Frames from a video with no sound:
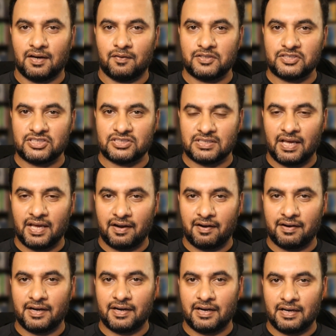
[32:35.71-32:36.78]
which is
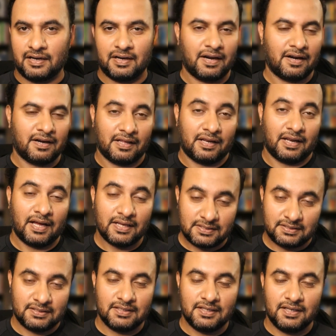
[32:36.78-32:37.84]
inherent in us.